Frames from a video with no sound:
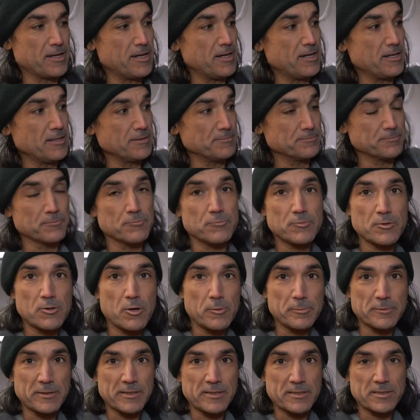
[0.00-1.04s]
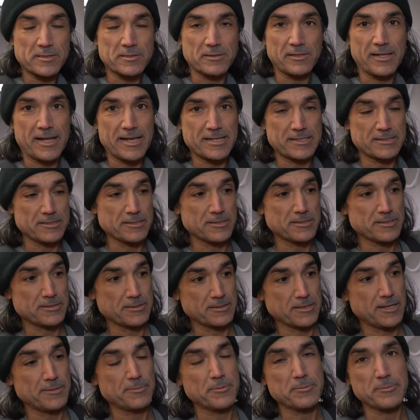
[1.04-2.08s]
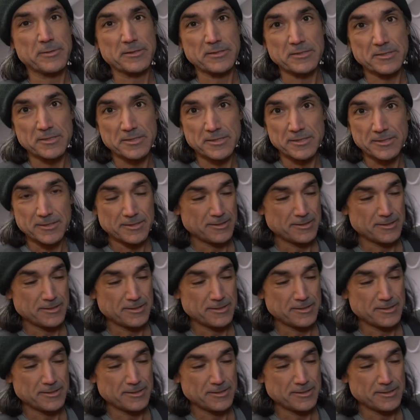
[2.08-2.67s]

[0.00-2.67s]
Um, we're hoping that this will last us a couple months.